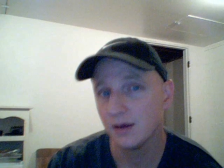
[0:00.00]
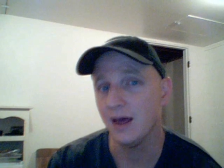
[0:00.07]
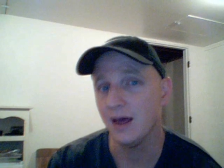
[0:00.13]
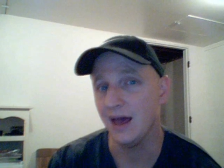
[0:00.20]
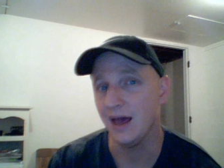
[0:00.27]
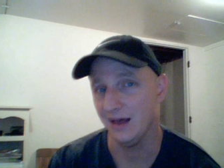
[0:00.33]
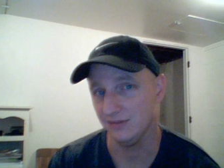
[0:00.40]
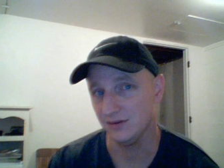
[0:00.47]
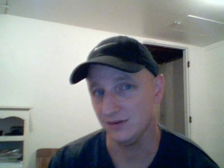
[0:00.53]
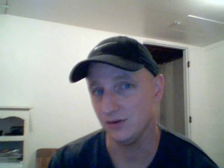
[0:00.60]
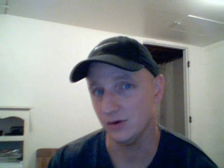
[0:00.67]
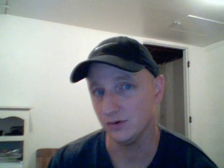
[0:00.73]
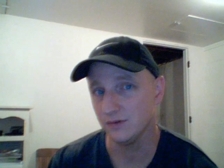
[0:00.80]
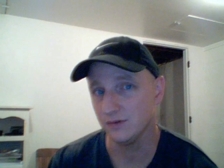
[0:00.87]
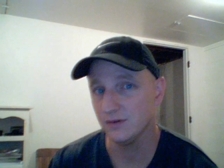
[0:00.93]

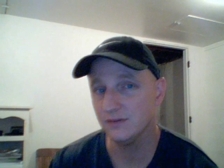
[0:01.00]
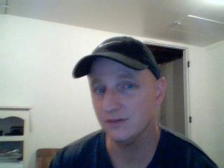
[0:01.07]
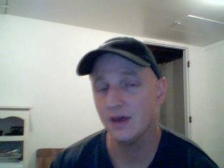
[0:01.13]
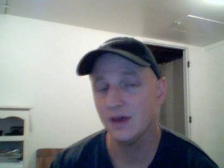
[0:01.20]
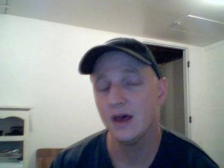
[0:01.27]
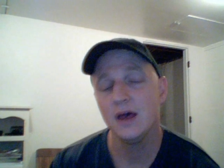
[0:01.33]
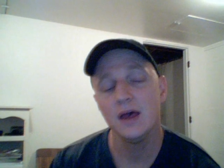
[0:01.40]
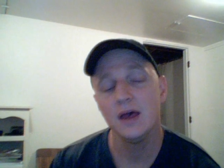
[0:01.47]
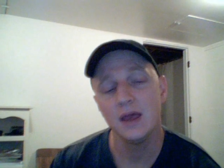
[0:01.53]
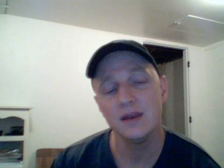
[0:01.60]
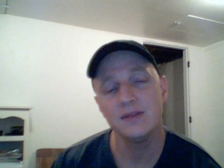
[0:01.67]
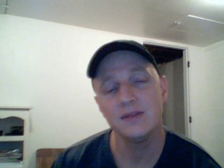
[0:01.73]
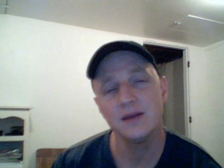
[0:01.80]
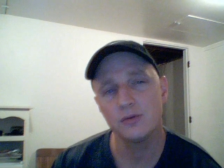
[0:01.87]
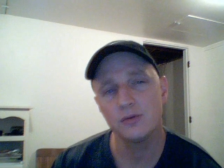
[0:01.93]
acidosis.
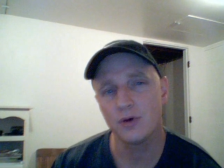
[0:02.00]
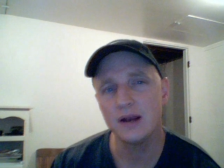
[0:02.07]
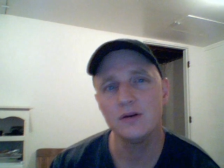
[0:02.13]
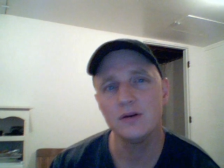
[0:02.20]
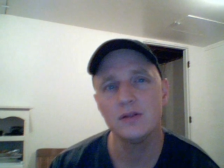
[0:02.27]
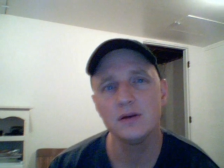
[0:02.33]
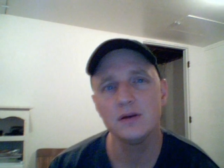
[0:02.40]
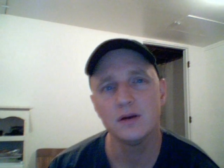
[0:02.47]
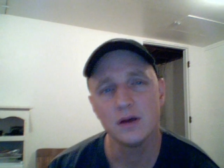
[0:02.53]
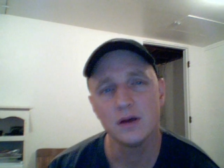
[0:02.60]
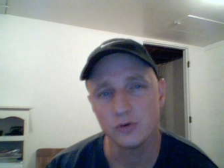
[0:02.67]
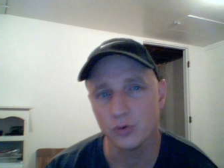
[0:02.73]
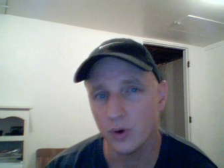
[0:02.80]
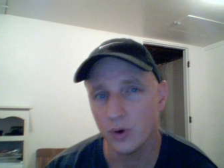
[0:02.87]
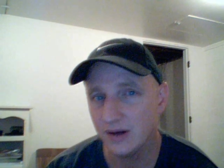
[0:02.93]
Anything greater than
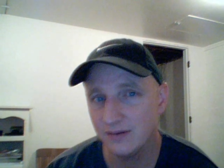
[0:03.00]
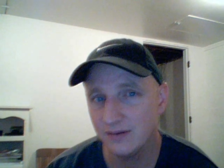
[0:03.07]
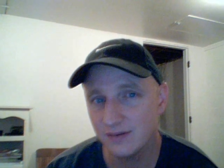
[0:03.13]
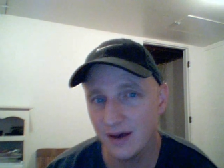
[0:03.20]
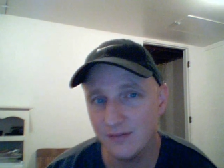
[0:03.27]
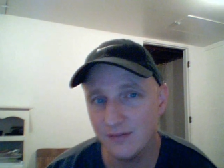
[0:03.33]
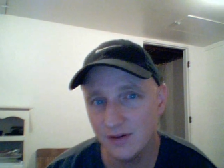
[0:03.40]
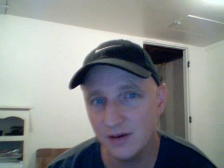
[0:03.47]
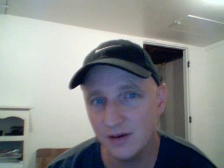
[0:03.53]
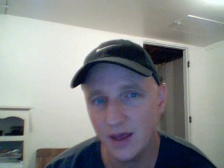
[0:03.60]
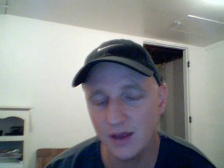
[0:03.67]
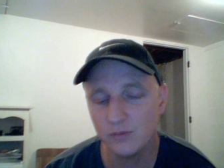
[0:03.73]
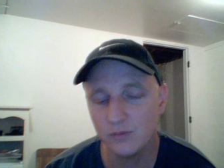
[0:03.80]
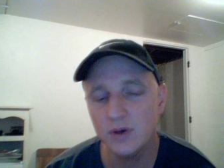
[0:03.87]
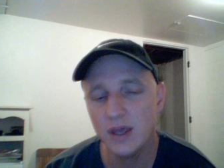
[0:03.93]
27,
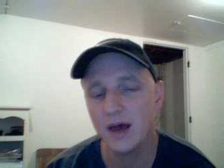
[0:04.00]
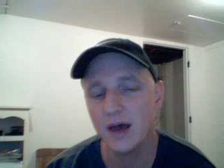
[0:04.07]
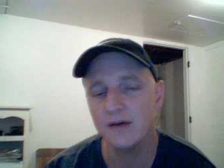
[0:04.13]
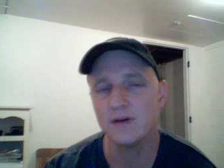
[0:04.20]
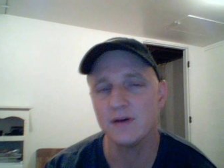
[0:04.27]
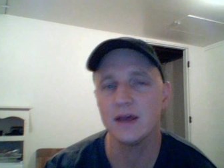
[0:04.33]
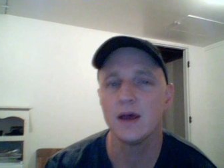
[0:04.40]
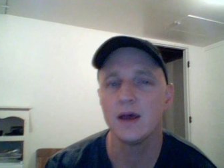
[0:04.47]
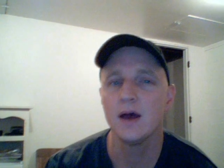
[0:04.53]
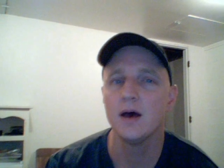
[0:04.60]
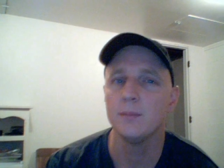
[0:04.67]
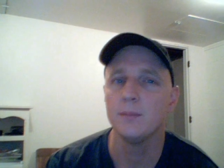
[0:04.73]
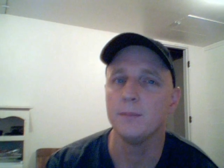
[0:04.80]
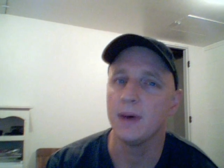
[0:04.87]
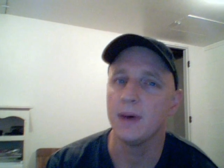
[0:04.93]
and we have a
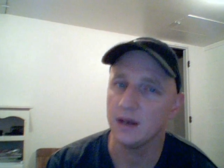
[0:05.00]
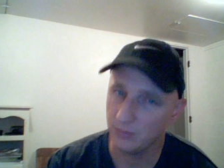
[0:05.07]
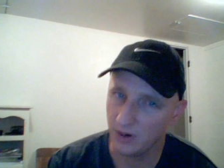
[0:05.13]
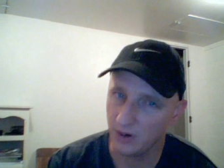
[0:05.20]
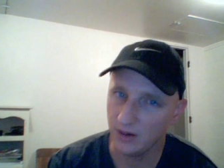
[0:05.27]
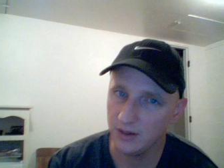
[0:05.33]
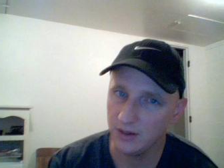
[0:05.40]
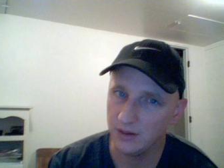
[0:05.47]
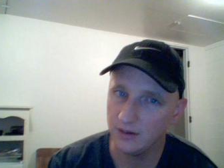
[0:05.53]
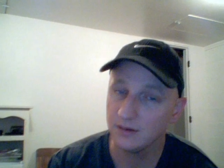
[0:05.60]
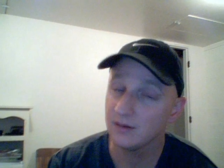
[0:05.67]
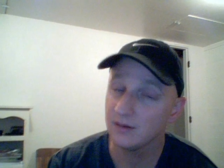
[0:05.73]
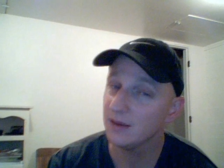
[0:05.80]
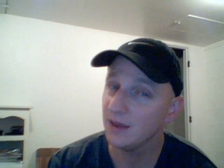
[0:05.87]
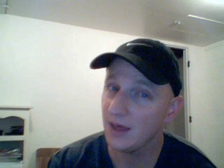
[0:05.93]
metabolic
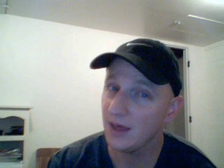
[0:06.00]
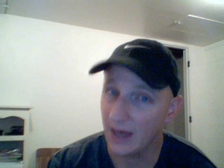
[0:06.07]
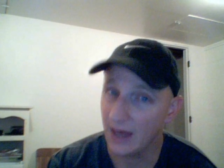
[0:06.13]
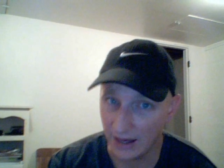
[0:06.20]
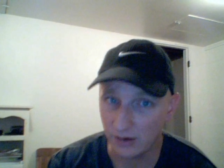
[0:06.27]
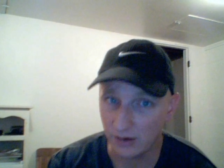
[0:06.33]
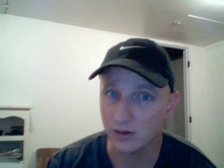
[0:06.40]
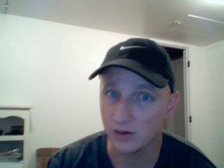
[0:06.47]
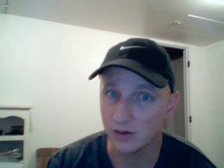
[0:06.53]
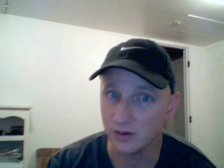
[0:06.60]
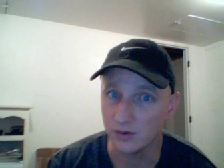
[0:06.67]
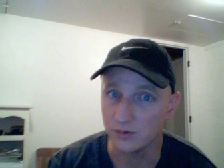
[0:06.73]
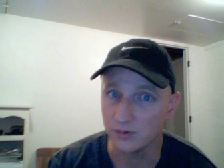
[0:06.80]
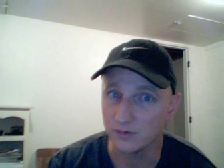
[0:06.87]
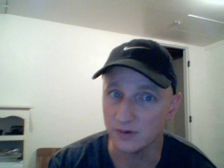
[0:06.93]

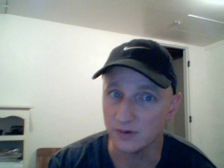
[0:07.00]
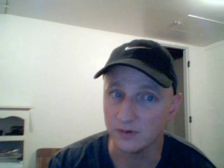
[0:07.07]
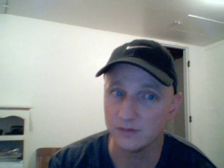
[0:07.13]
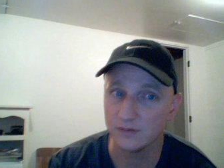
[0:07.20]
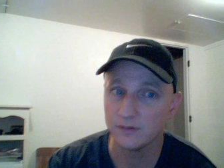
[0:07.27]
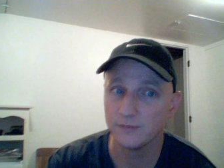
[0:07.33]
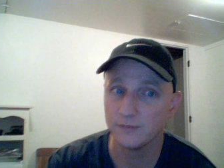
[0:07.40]
alkalosis.